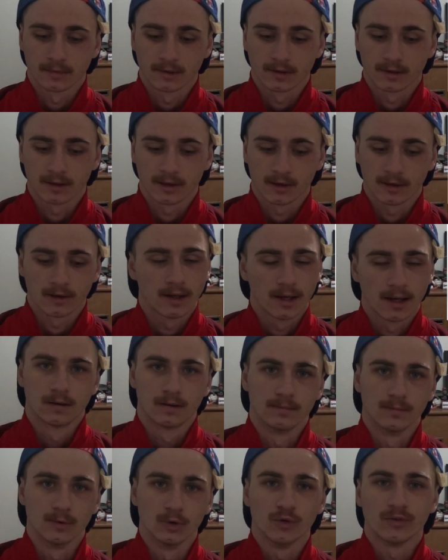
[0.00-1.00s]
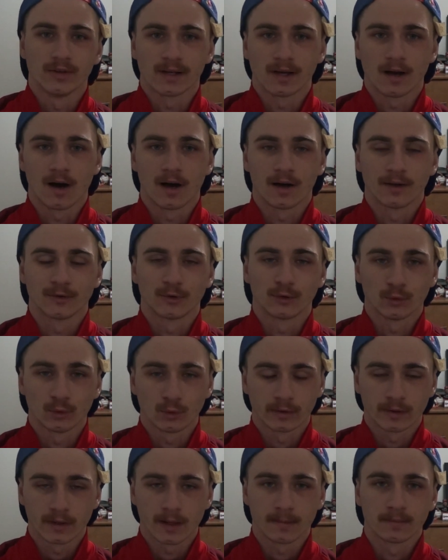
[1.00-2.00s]
So moving on to
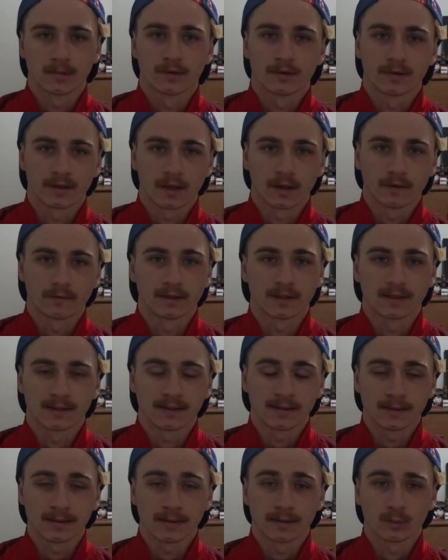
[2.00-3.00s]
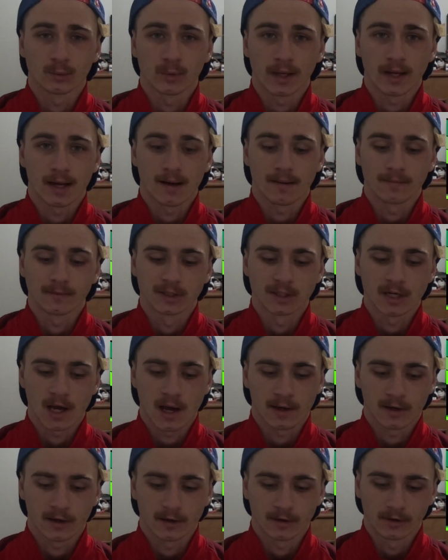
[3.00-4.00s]
number 17, we have
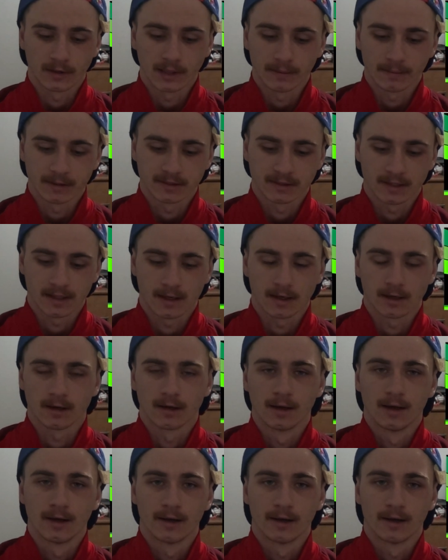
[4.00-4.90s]
John Hunter Nemechek